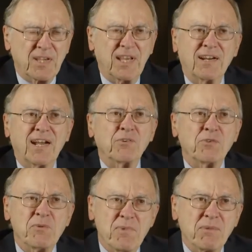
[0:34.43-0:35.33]
and I
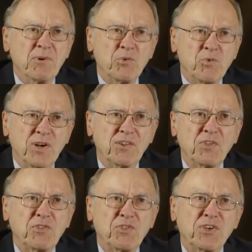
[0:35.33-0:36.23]
remember one of
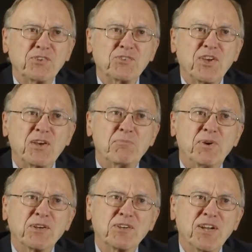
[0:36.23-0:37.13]
the things I
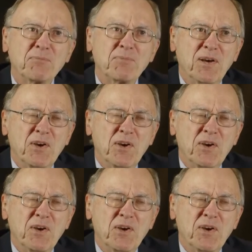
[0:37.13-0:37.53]
picked up